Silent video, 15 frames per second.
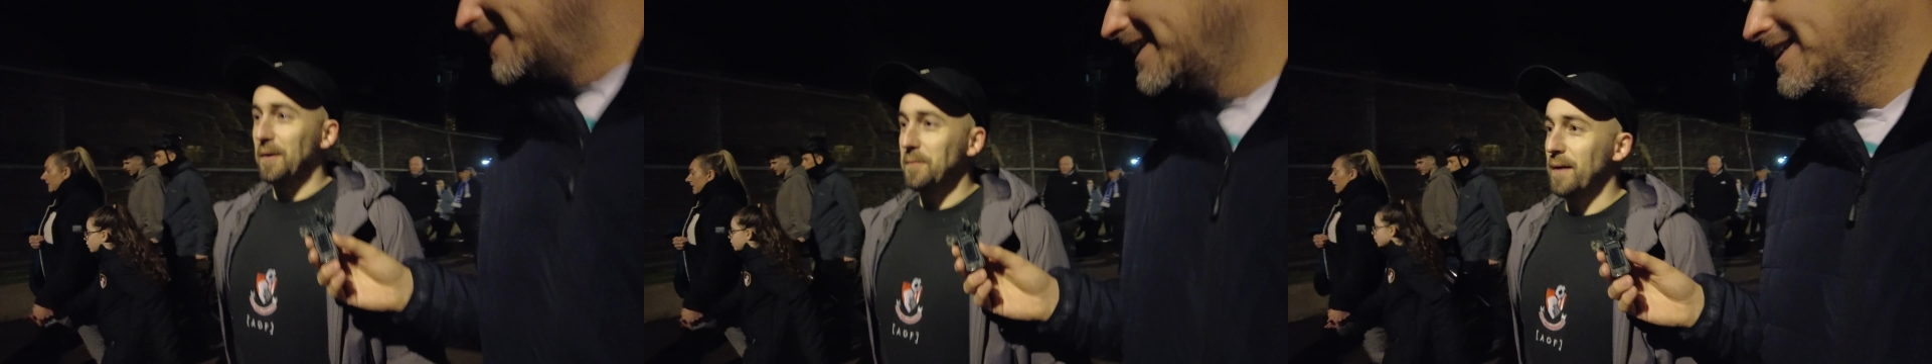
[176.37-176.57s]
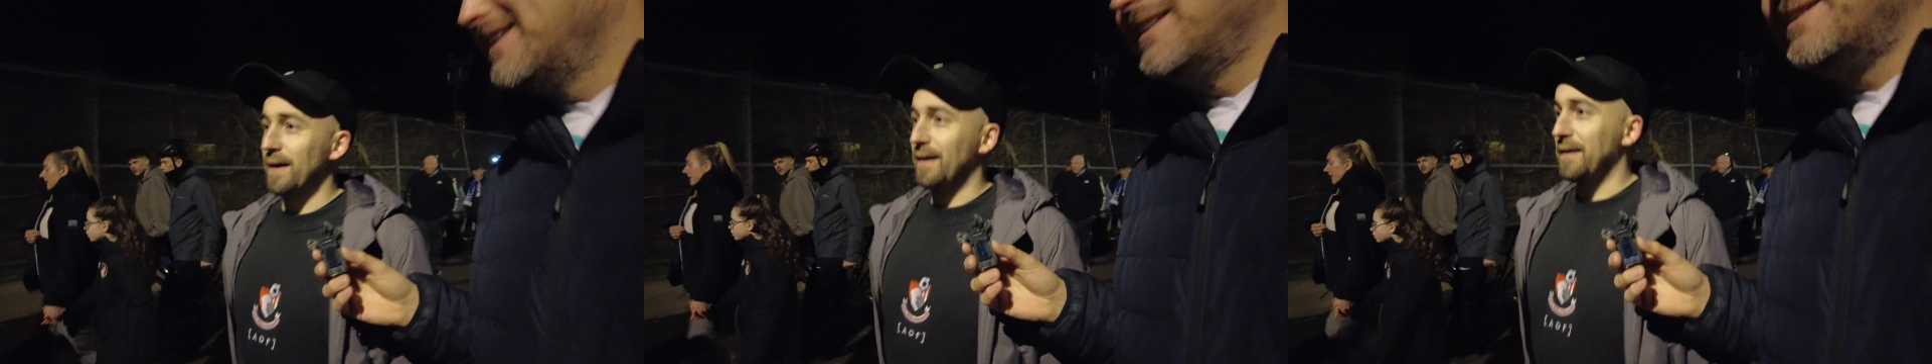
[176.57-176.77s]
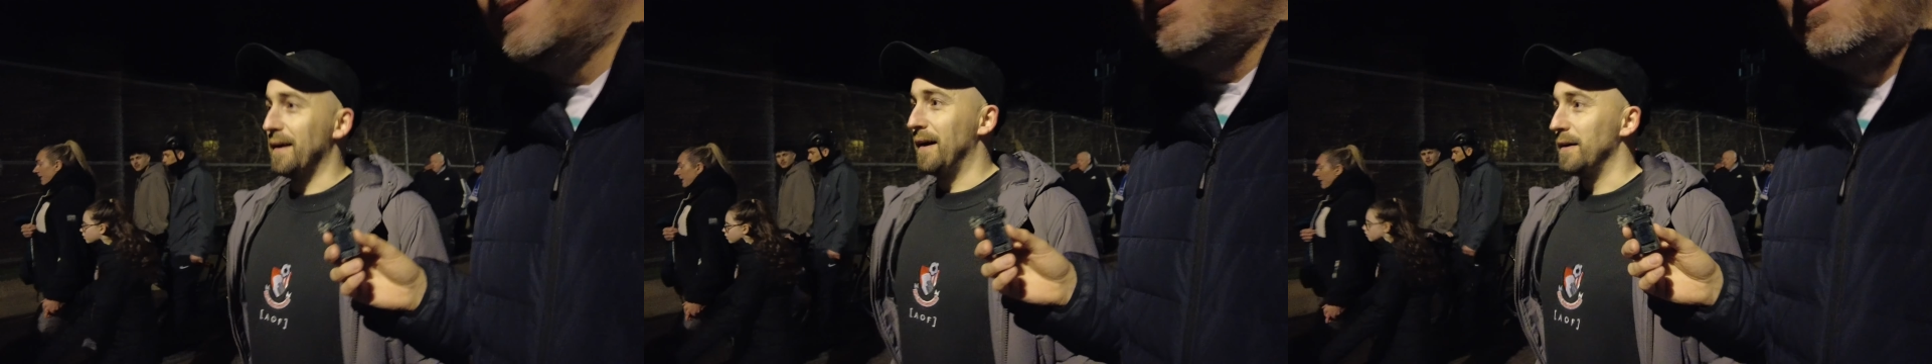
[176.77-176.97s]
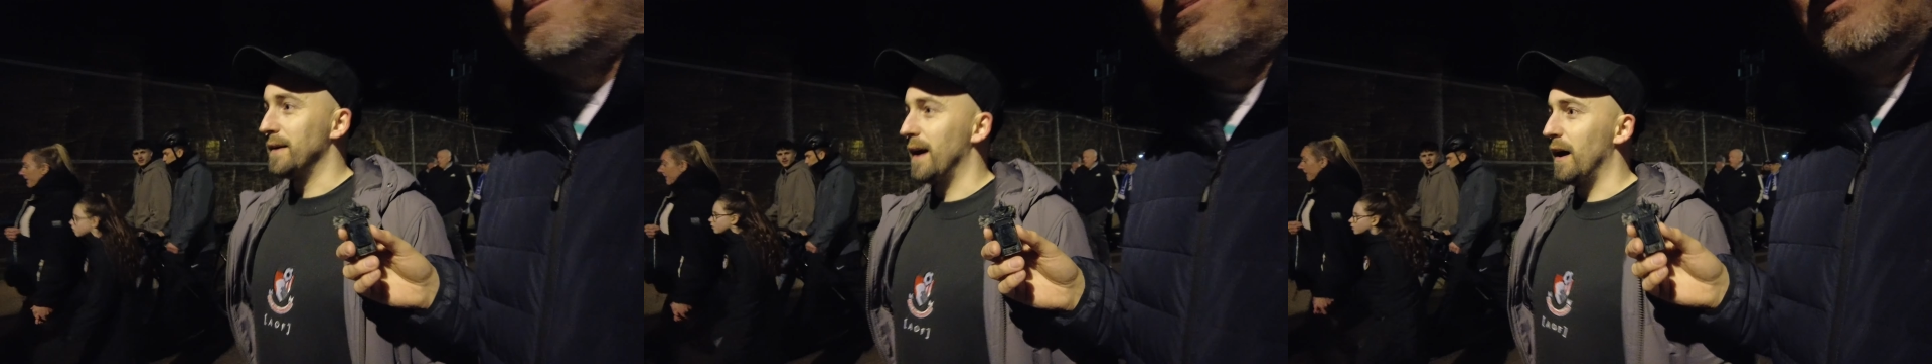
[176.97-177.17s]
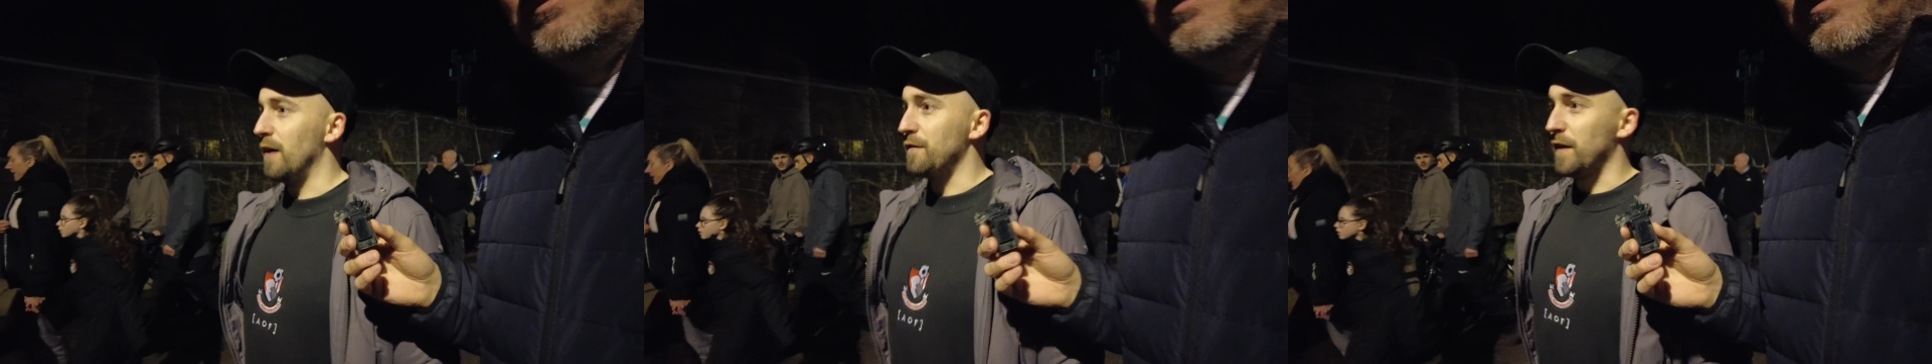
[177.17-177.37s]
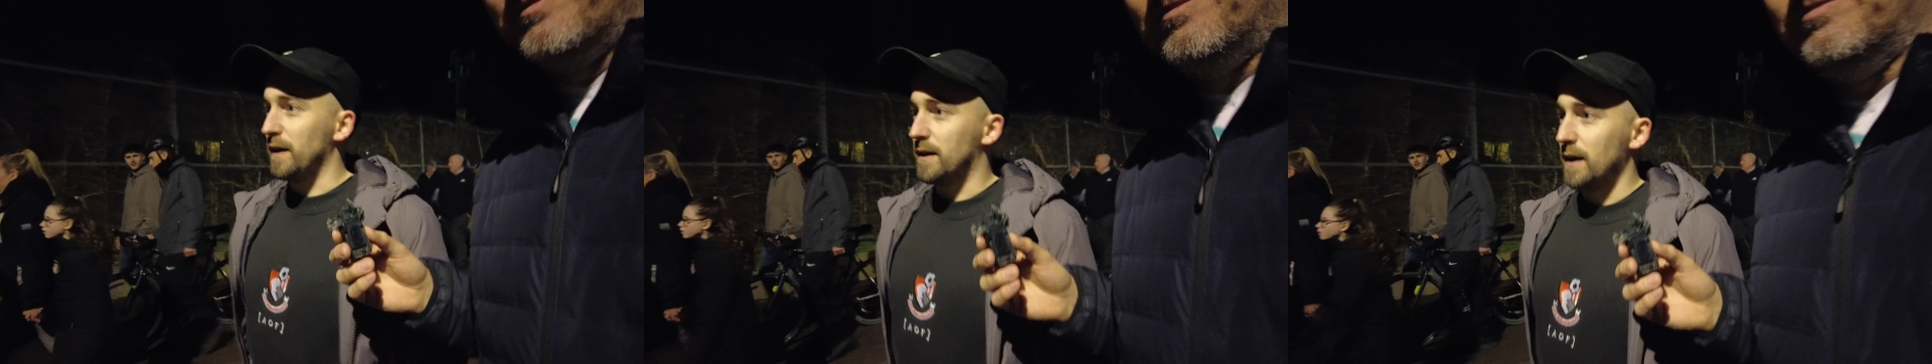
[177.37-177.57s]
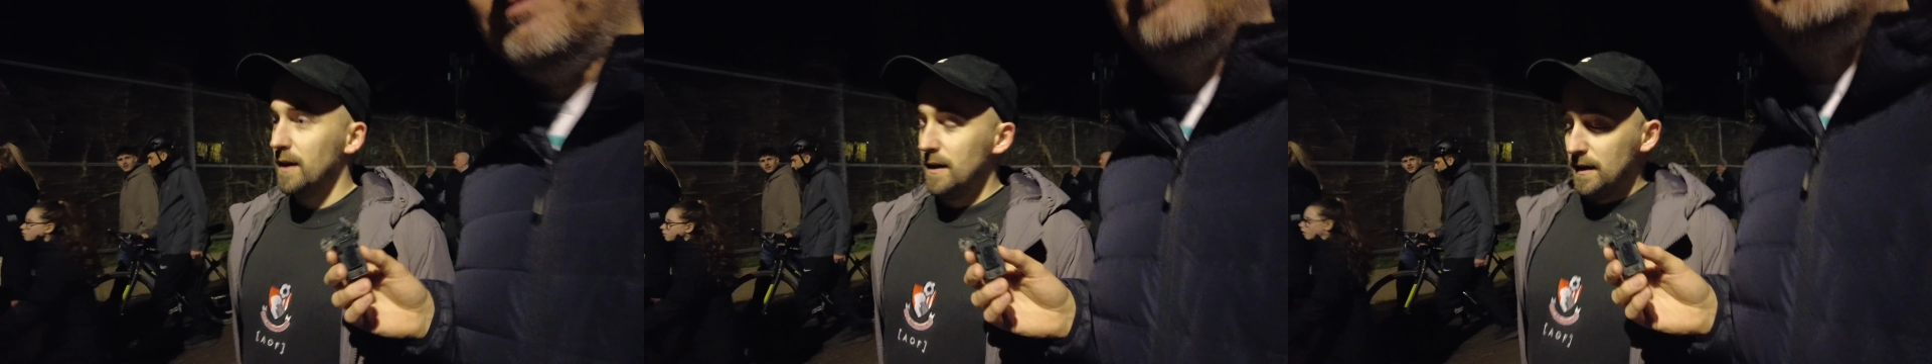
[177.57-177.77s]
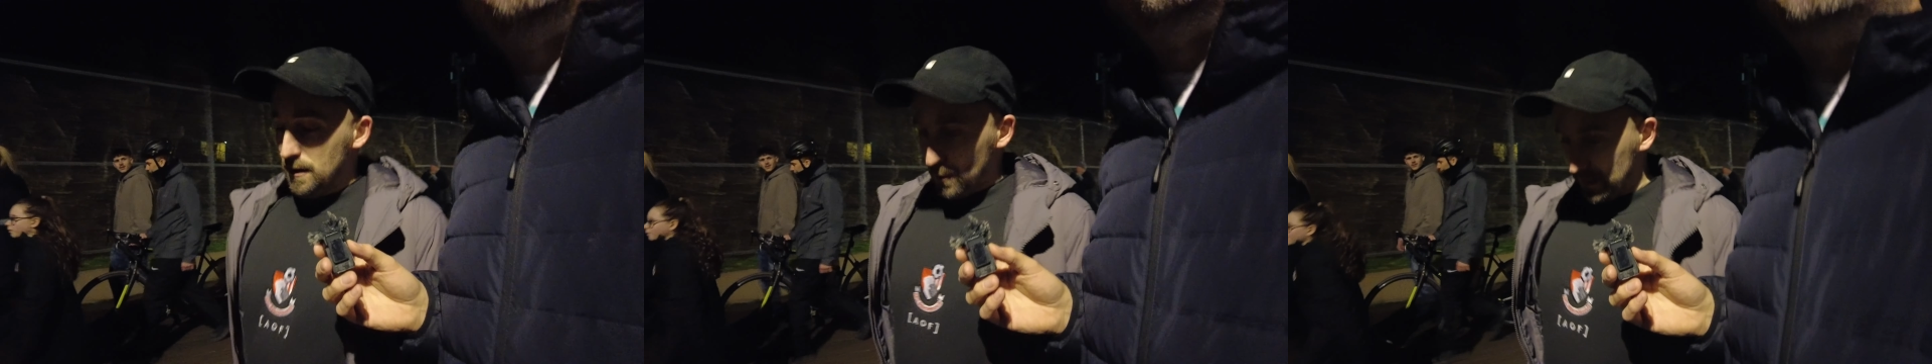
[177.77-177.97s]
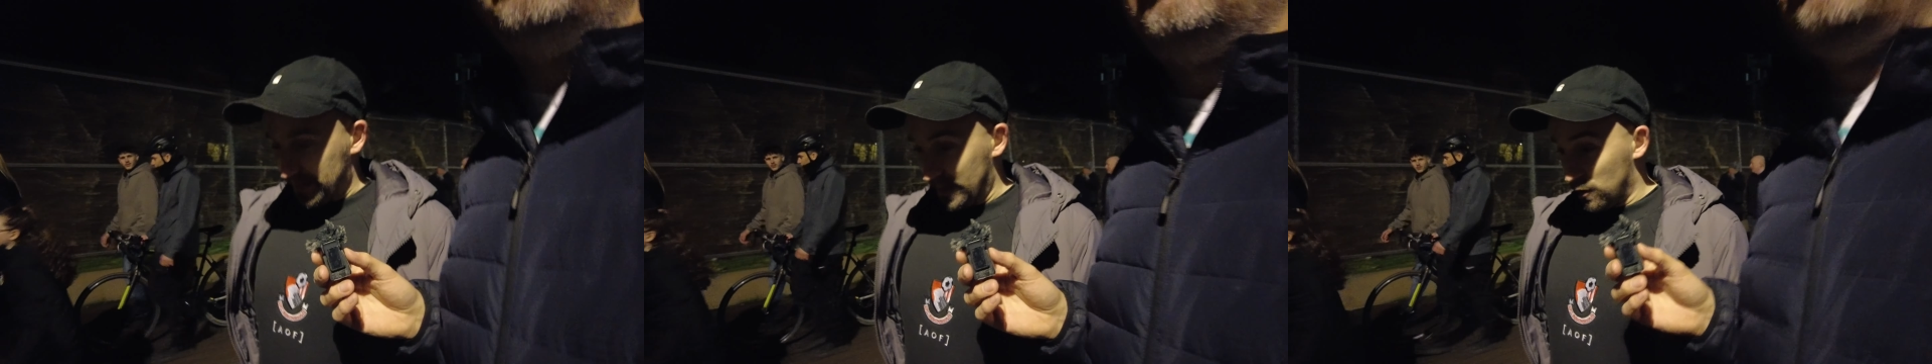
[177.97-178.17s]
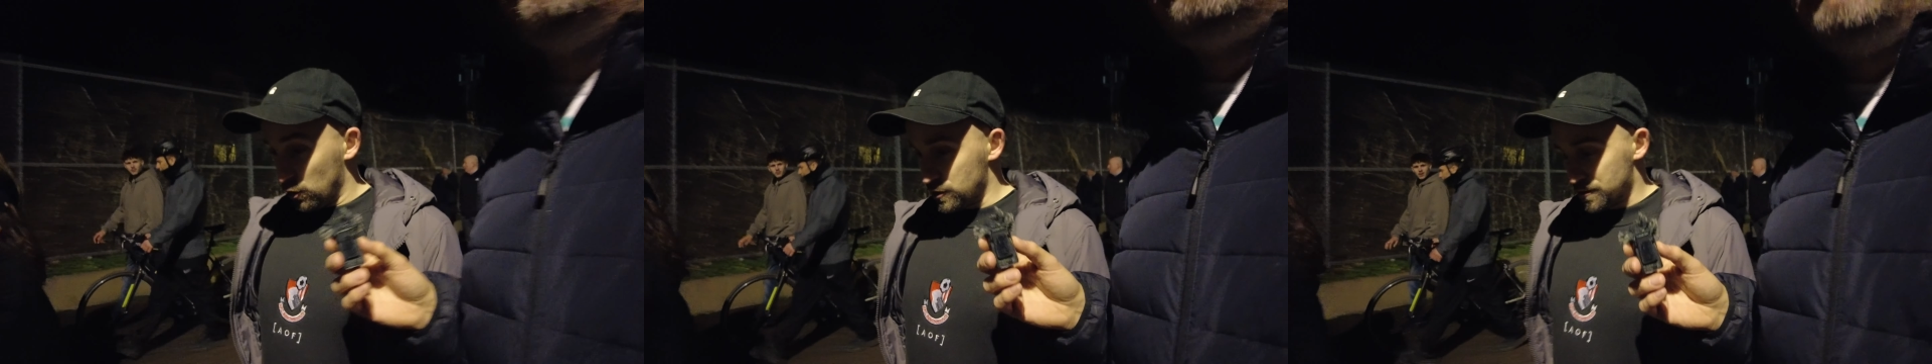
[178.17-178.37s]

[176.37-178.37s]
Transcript: mate. I know. Yeah, I think we did cause a